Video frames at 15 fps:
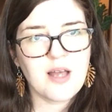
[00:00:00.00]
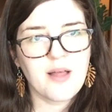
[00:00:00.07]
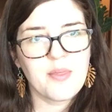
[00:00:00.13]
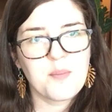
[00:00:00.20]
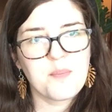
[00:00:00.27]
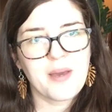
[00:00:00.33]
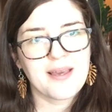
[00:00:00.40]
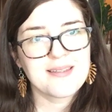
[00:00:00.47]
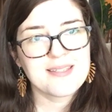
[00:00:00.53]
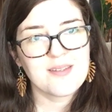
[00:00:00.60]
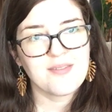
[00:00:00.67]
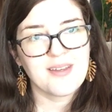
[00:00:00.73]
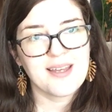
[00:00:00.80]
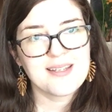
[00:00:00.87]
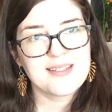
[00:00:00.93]
on the base
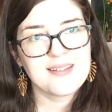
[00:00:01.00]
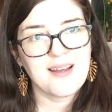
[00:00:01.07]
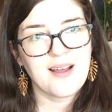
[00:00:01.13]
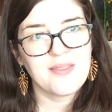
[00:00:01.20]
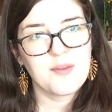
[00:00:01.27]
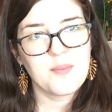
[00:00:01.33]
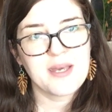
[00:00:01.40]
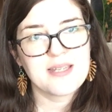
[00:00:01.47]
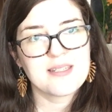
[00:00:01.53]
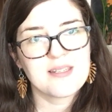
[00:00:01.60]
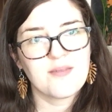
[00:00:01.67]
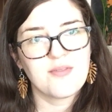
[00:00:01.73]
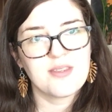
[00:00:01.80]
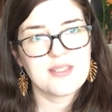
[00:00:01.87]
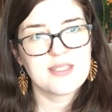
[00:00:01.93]
of it, on the base
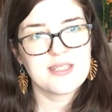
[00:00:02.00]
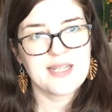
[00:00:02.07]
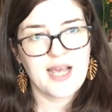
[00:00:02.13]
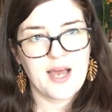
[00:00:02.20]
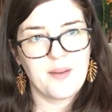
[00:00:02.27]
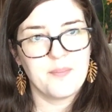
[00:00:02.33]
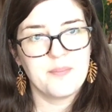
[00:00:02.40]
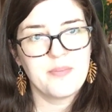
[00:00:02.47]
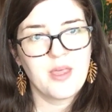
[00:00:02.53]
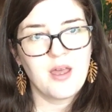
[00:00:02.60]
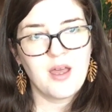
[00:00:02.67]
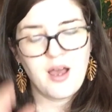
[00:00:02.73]
of the stem,